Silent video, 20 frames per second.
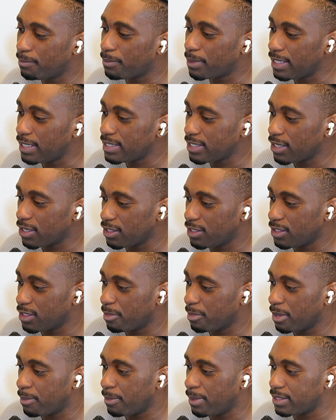let's talk a little
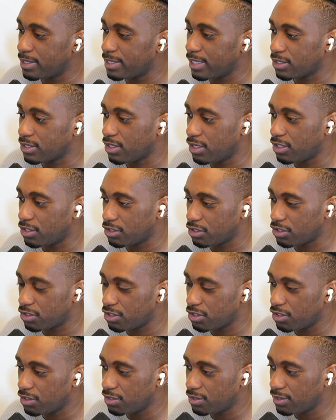bit about technology.
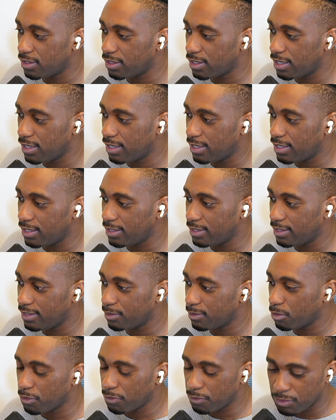So
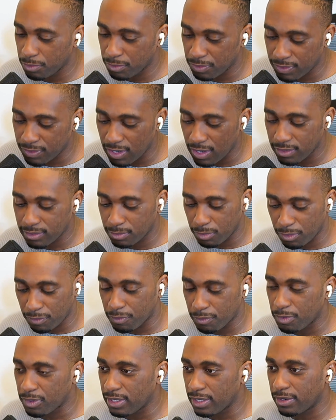we've talked,
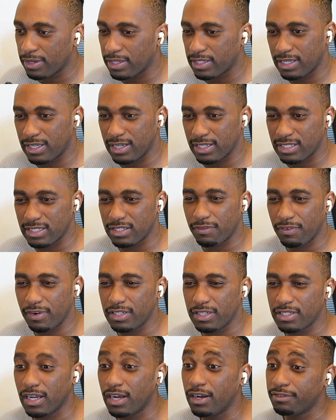because it's a very
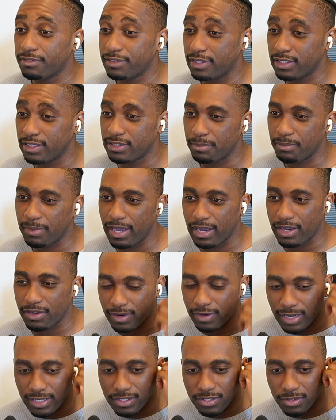tough thing to make,
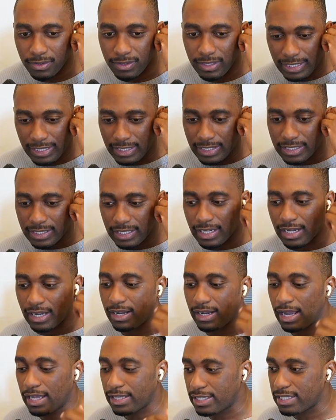right? So
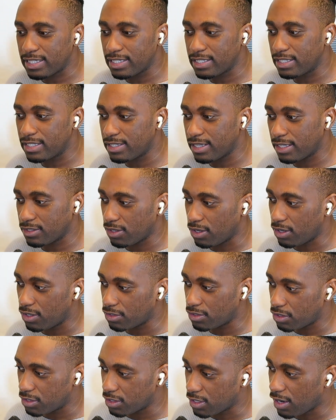and this is a
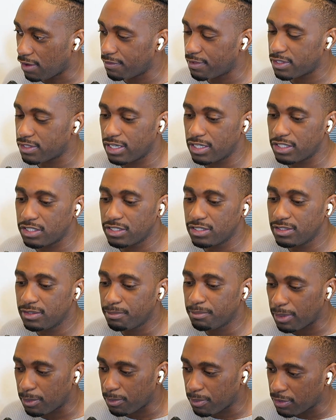technology conversation,
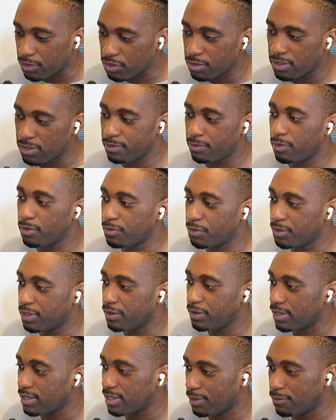but we really,
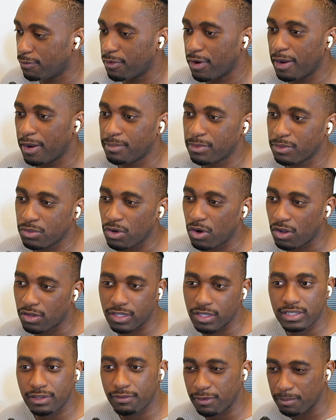I think, framed all the
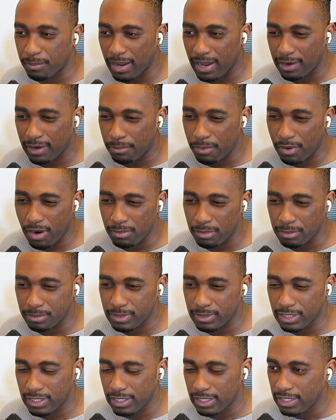different kind of
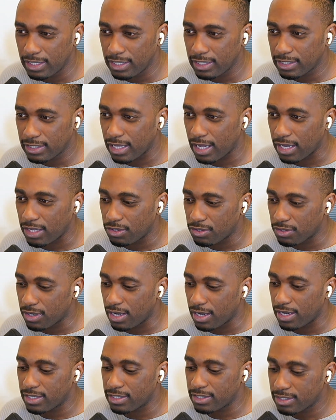problems that you
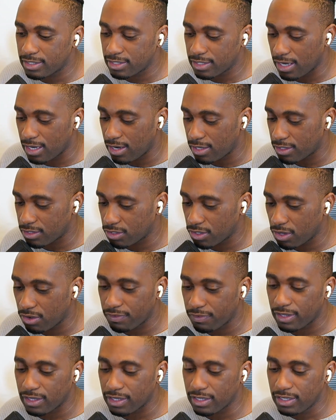guys are
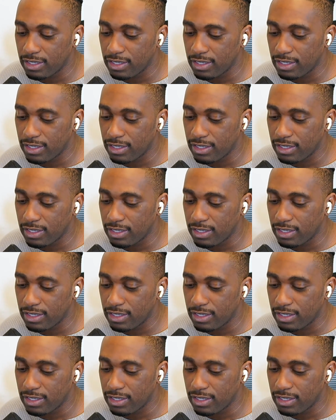solving.